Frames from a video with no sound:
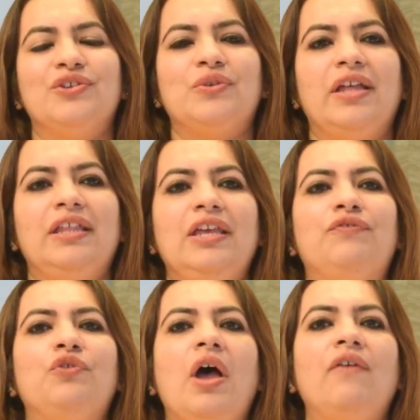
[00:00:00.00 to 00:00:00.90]
So I think
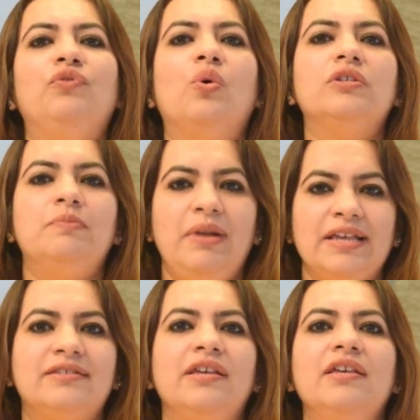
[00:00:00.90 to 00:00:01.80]
if you have those
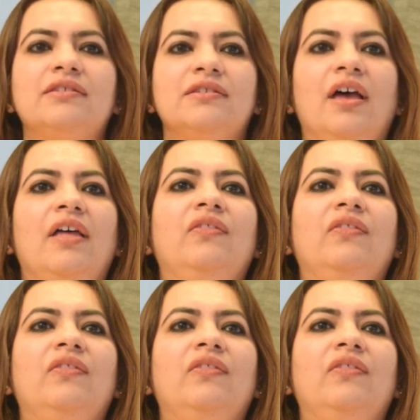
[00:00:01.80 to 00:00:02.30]
blessings,